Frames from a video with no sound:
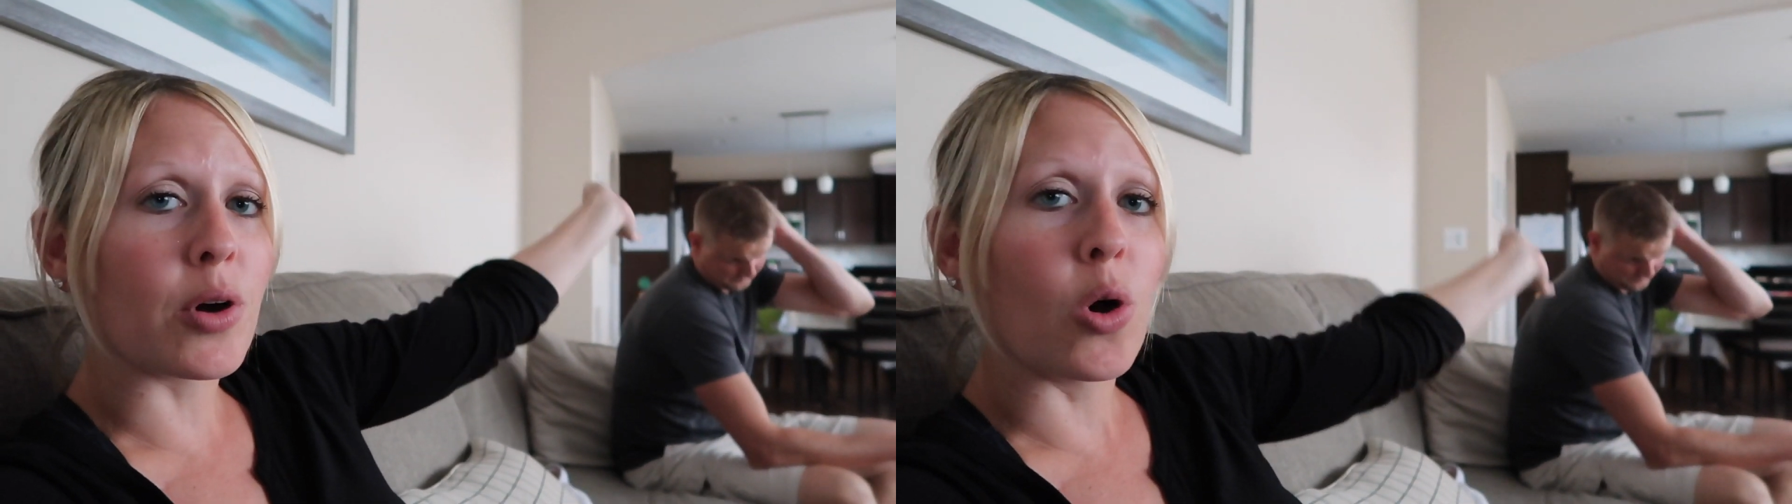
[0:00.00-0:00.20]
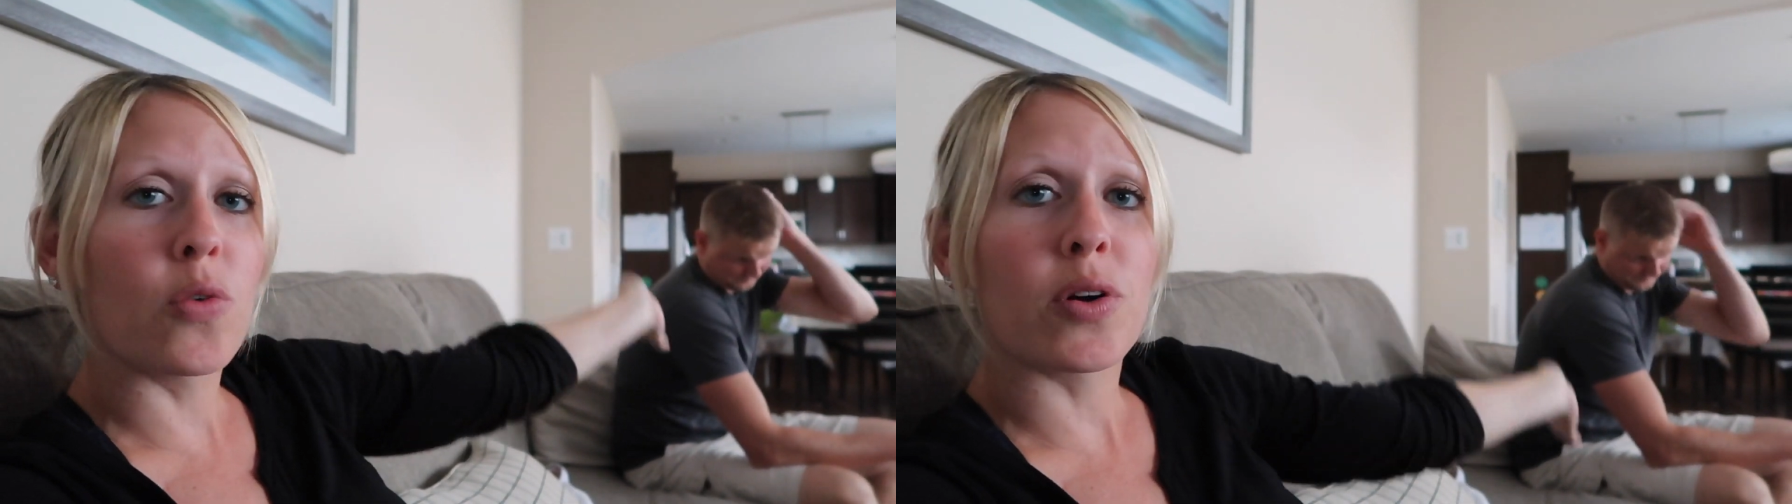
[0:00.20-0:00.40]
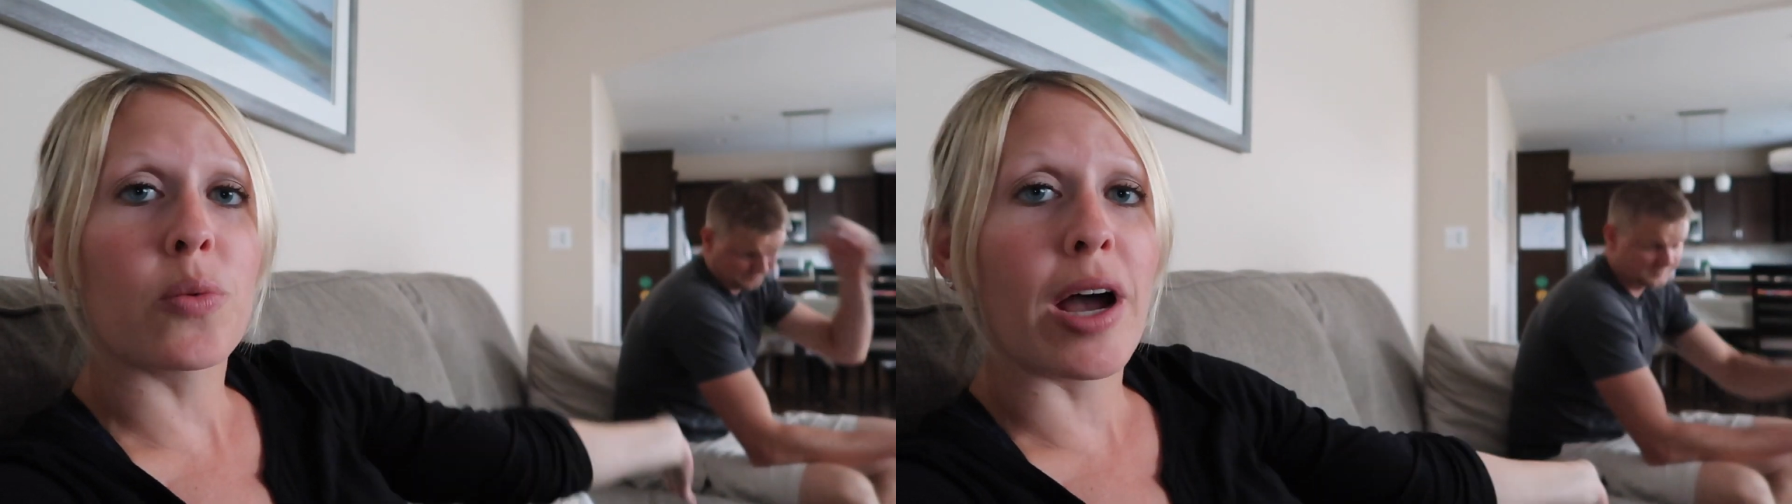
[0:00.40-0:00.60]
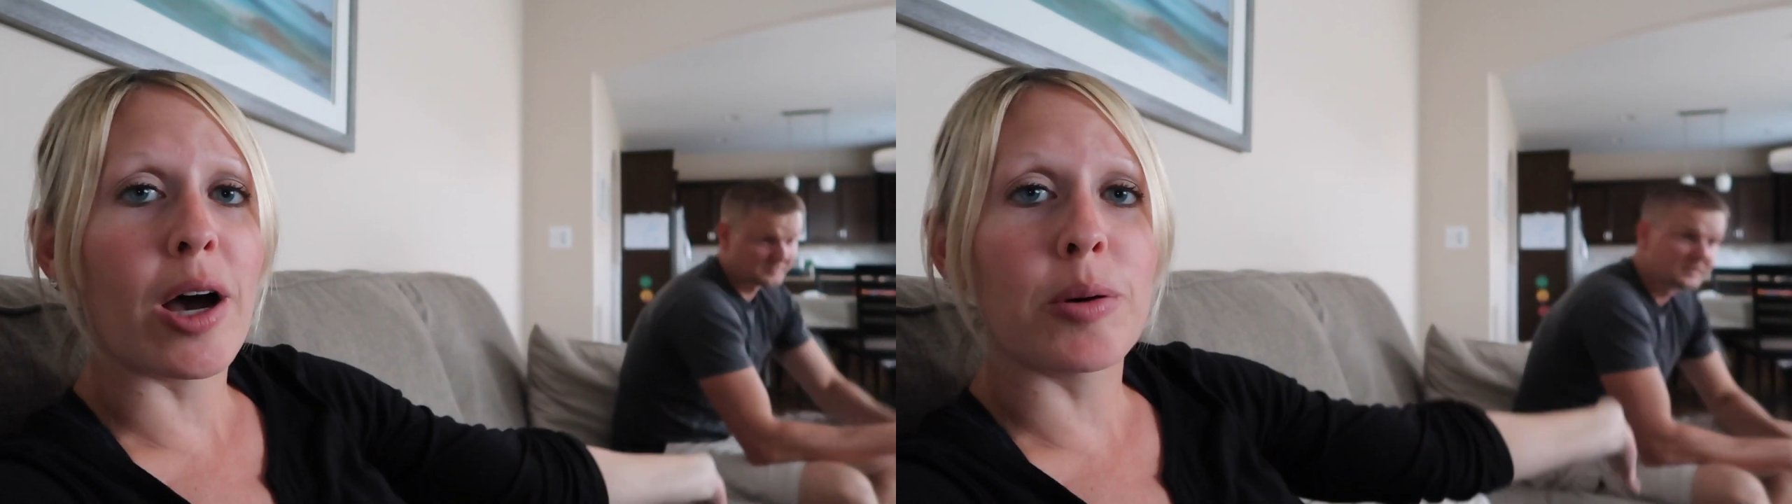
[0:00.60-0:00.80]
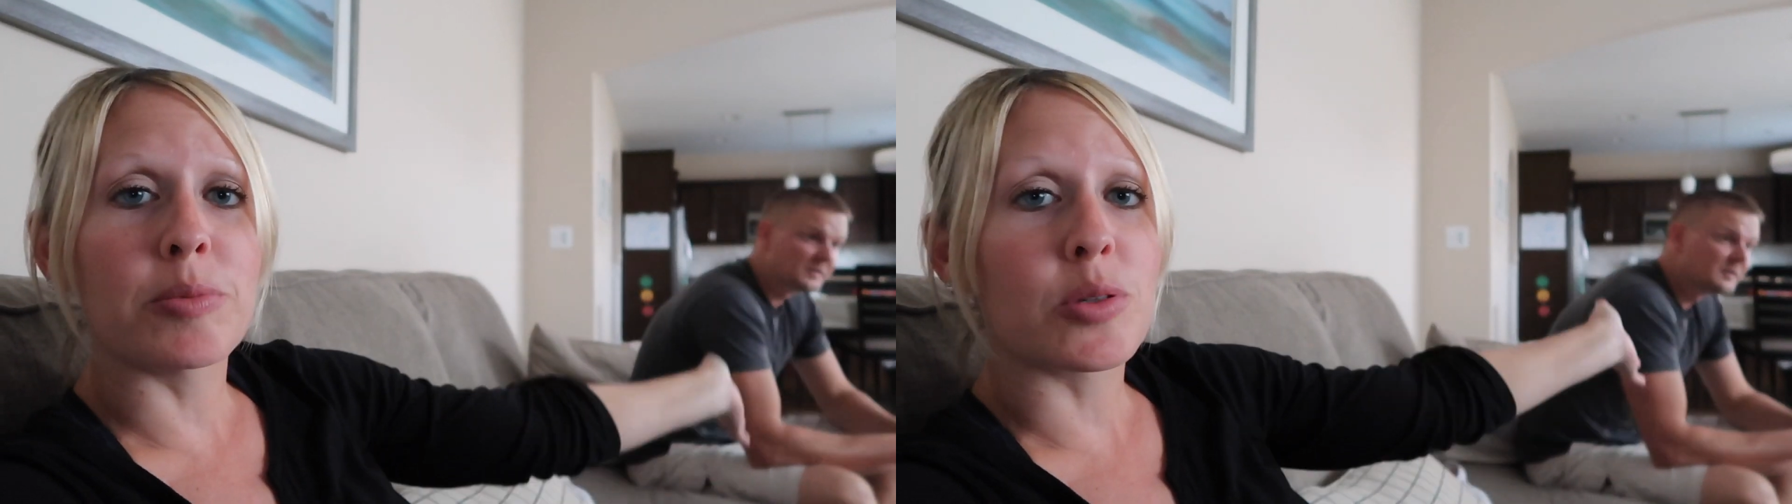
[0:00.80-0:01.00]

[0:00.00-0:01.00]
overwhelmed.